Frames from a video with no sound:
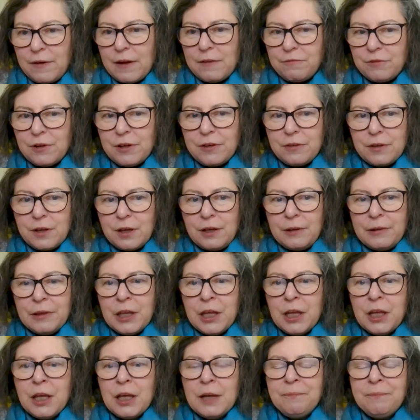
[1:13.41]
everything,
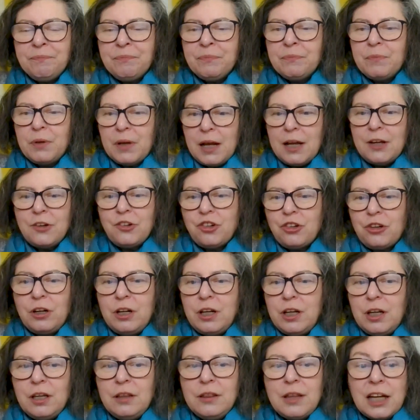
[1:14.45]
but
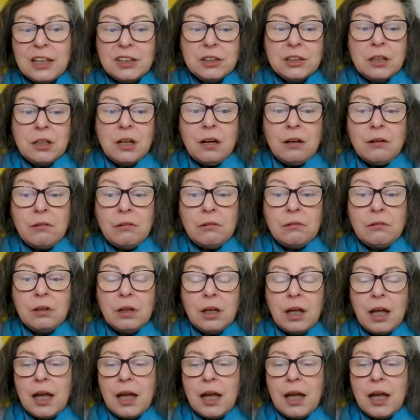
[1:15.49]
actually, that's a goal.